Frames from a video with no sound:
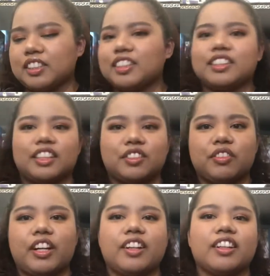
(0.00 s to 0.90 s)
this is
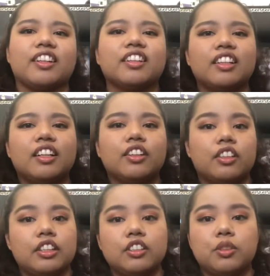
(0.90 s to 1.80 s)
finale.
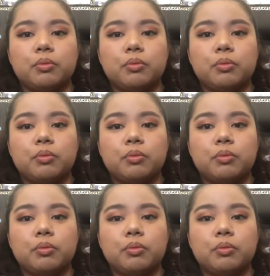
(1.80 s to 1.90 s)
This is